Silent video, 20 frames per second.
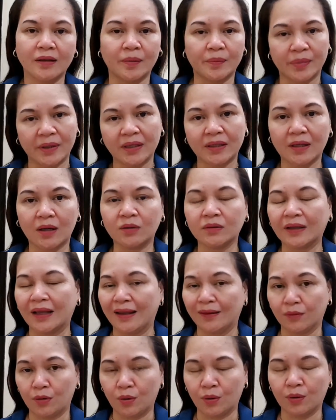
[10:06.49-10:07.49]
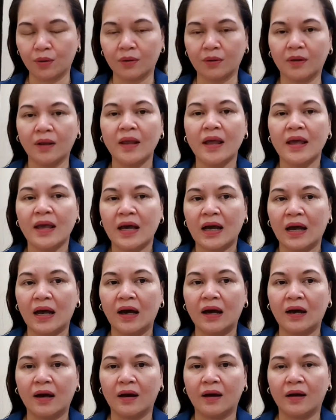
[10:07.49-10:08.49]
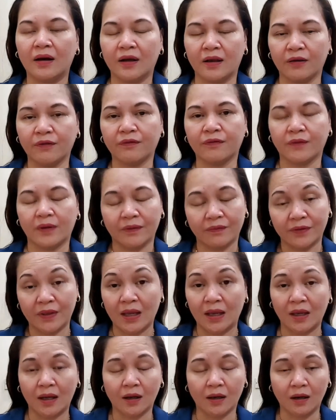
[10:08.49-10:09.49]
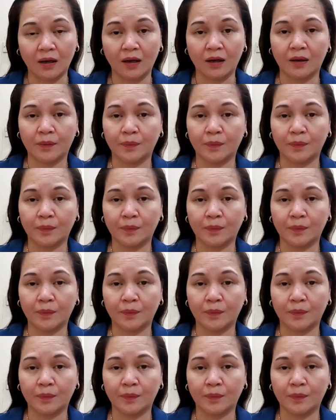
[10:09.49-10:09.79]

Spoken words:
the printout and all, if the